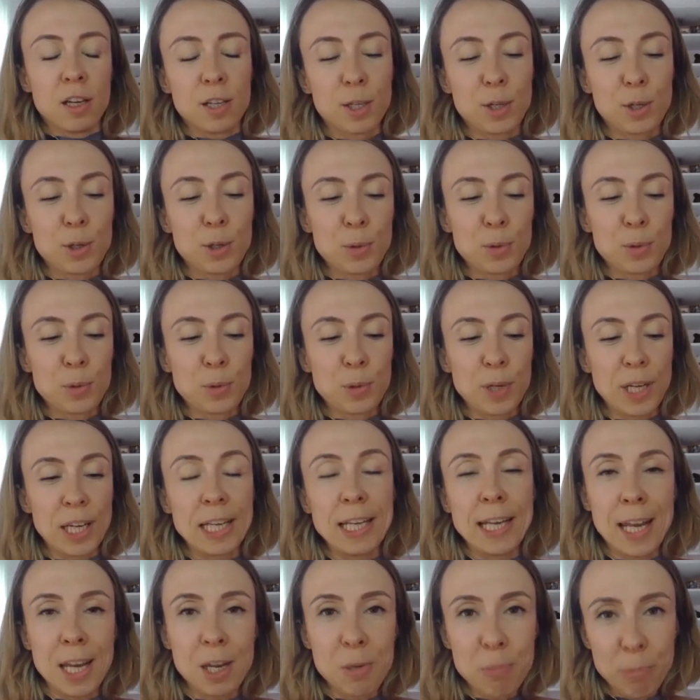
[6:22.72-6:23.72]
you
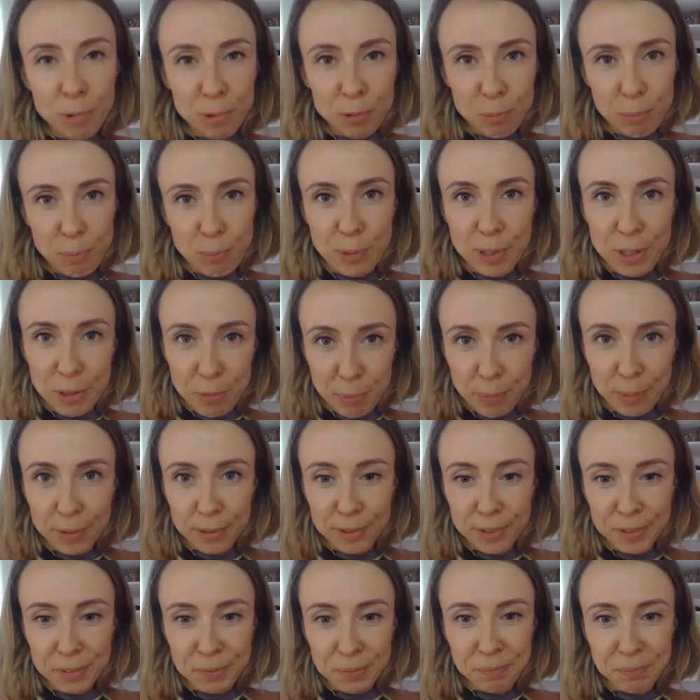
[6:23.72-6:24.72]
enable
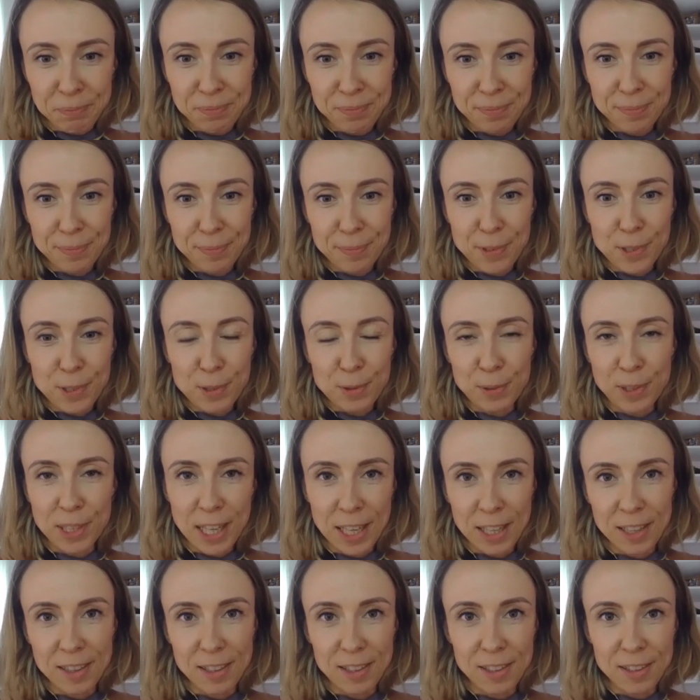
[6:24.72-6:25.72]
people to
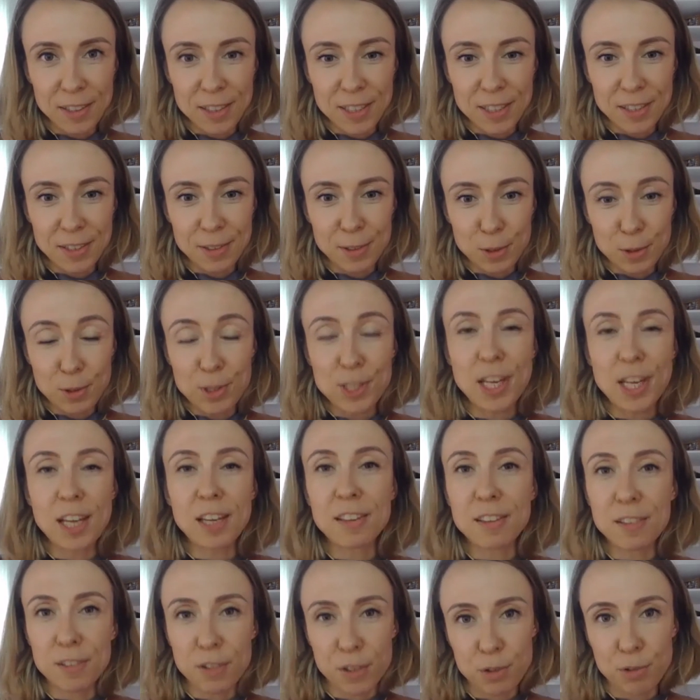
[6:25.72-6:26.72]
take
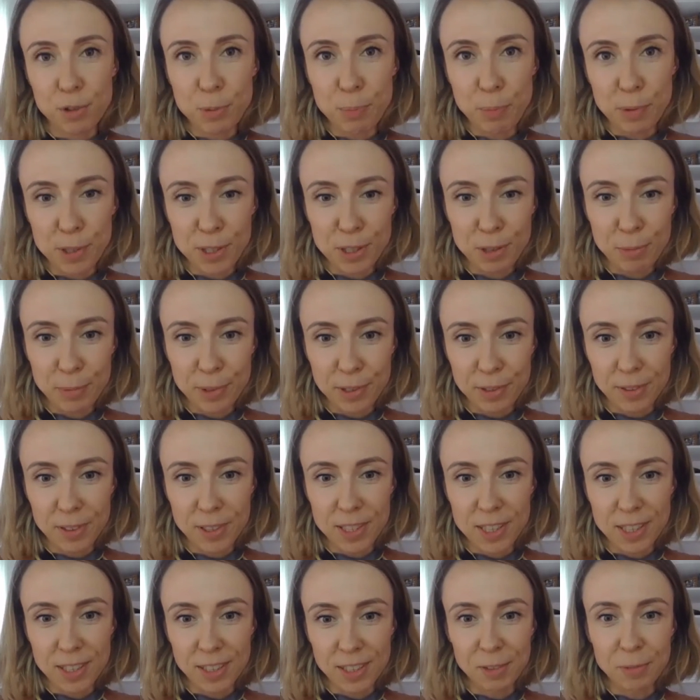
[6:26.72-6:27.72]
this
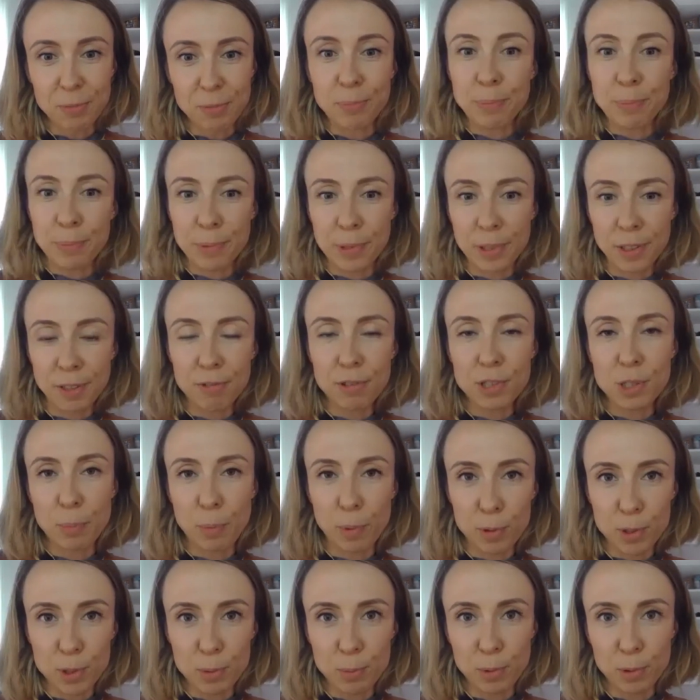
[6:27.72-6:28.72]
responsibility, be
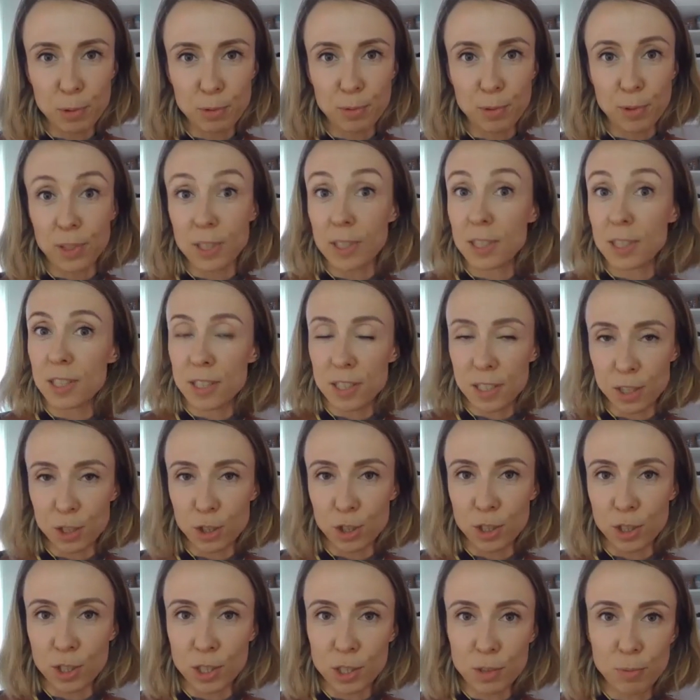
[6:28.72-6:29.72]
responsible for the
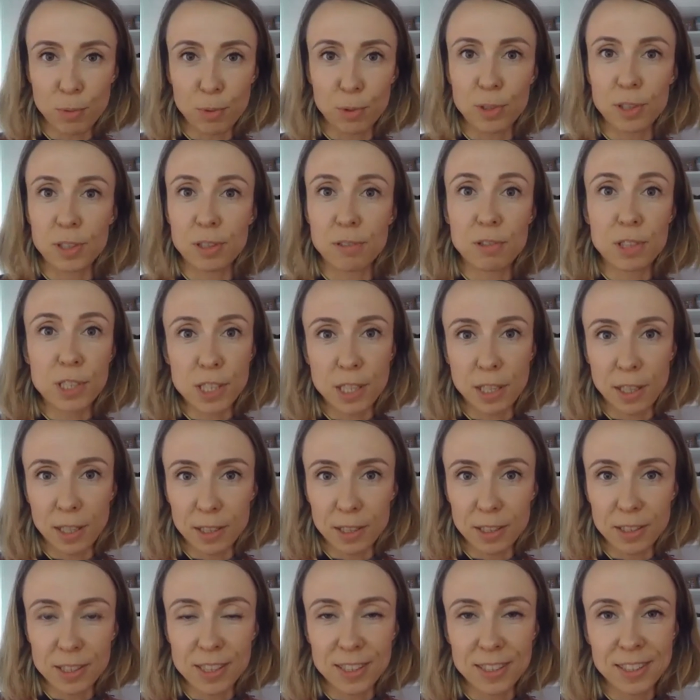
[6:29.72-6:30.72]
decisions, for the
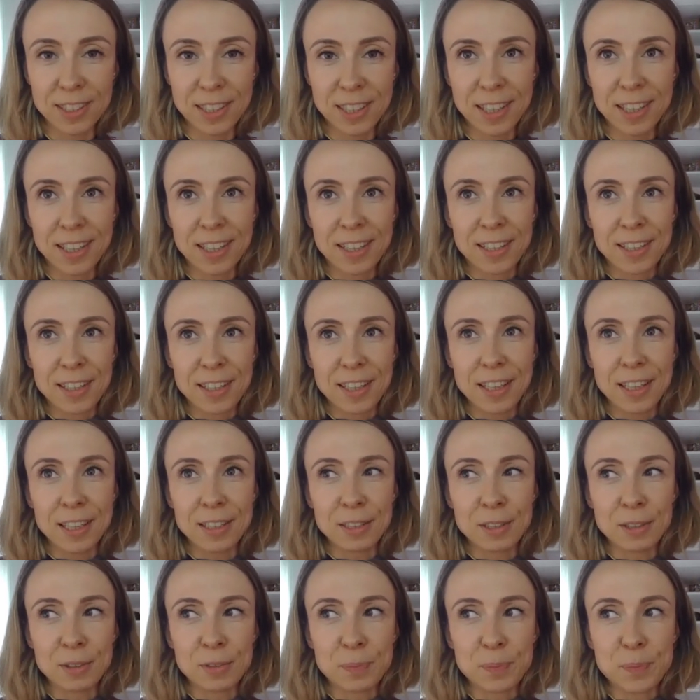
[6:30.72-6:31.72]
results.
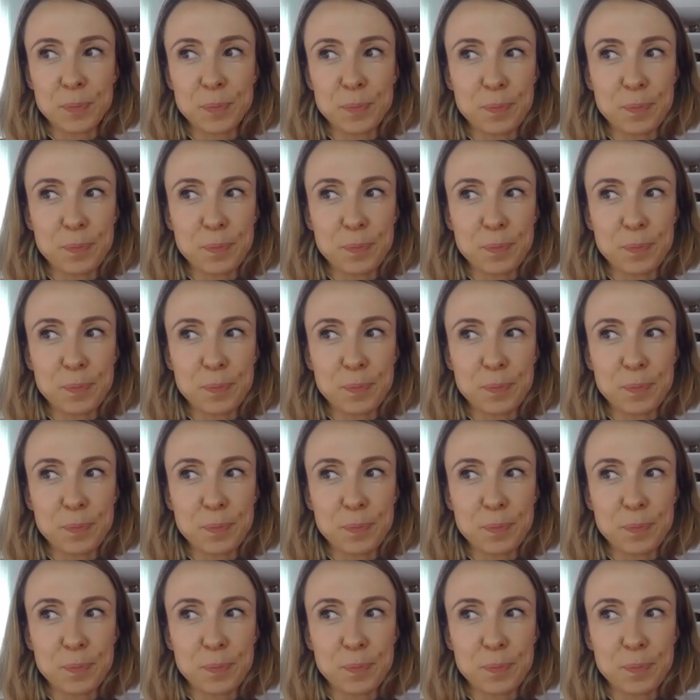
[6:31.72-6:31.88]
And